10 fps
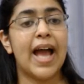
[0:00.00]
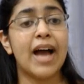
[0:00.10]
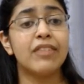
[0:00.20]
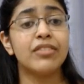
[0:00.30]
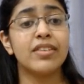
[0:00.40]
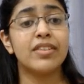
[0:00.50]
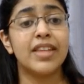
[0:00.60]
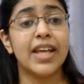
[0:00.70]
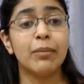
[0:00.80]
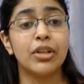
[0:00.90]
have the
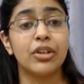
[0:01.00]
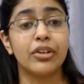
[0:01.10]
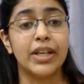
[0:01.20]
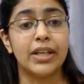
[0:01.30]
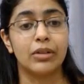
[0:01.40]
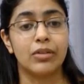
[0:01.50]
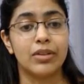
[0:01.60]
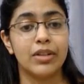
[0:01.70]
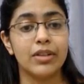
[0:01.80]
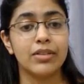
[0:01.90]
same
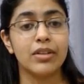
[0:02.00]
ingredients. This